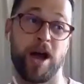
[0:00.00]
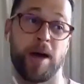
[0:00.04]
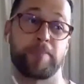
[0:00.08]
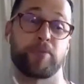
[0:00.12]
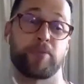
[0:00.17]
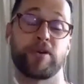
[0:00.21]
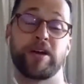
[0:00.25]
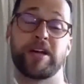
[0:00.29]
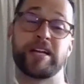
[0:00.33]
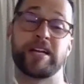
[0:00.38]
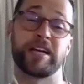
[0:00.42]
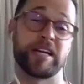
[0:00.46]

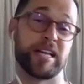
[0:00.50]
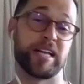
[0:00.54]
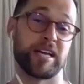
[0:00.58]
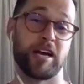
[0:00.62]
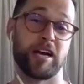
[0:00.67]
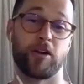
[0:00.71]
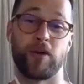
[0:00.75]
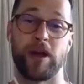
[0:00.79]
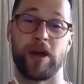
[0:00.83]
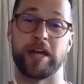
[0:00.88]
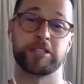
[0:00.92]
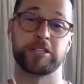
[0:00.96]
operating at like a
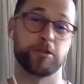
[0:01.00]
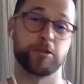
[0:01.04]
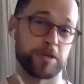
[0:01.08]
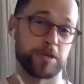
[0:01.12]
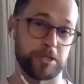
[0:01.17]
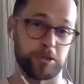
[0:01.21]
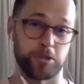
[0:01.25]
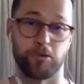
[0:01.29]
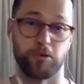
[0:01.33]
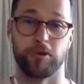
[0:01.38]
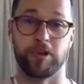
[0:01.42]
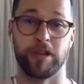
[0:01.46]
graduate
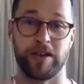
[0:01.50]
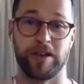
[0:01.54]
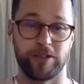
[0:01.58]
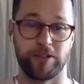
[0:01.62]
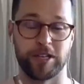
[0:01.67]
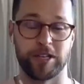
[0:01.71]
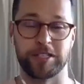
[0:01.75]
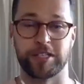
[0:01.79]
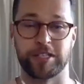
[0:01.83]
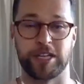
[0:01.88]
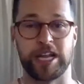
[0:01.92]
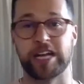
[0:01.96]
school level
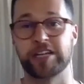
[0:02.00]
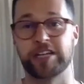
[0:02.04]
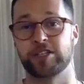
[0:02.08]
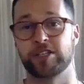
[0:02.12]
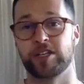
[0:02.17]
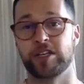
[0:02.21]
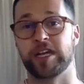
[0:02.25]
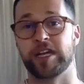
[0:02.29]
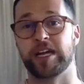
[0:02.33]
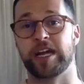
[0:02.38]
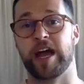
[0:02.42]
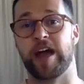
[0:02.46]

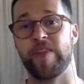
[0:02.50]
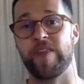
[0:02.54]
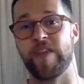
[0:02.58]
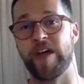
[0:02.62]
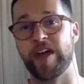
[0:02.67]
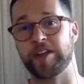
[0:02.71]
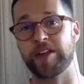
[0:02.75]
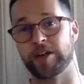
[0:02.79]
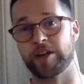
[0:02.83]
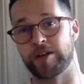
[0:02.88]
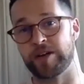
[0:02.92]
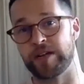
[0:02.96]
intellectually, and then
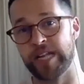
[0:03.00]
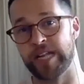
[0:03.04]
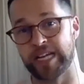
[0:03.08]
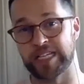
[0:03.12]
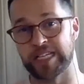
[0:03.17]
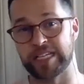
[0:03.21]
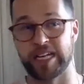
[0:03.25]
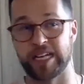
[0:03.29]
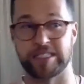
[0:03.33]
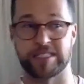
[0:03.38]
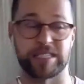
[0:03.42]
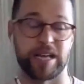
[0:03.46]
you're at like
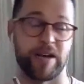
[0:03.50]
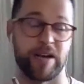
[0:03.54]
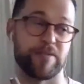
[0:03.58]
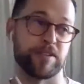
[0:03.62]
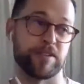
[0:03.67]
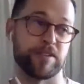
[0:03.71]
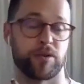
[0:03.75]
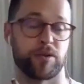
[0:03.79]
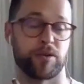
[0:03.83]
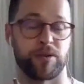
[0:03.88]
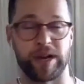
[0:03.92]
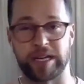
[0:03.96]
a
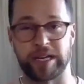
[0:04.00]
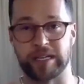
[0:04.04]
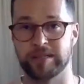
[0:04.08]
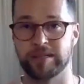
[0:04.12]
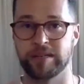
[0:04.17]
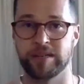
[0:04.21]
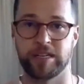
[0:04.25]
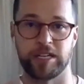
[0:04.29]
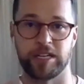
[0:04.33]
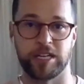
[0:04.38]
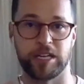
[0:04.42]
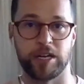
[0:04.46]
seventh grade,
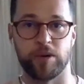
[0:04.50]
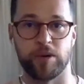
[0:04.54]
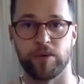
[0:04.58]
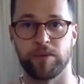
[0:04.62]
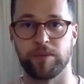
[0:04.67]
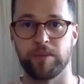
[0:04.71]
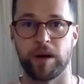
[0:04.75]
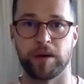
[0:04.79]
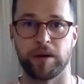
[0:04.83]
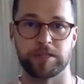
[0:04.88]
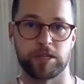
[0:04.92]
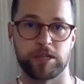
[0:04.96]

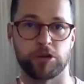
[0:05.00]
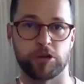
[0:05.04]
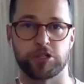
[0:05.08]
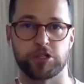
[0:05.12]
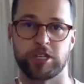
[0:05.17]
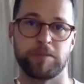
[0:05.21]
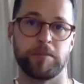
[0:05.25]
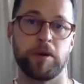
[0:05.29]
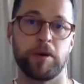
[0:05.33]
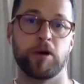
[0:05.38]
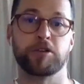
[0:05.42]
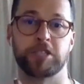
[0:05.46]
socially
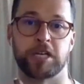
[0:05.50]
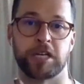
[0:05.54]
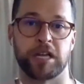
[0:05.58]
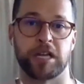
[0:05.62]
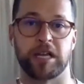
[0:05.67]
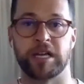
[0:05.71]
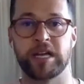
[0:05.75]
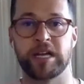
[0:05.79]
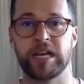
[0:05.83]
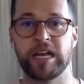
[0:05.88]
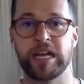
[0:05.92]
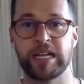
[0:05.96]

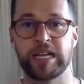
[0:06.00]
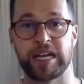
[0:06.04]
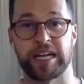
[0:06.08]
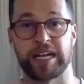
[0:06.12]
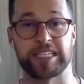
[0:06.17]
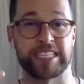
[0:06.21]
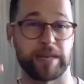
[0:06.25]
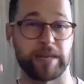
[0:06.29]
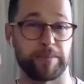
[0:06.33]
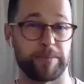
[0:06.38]
emotionally, like it's going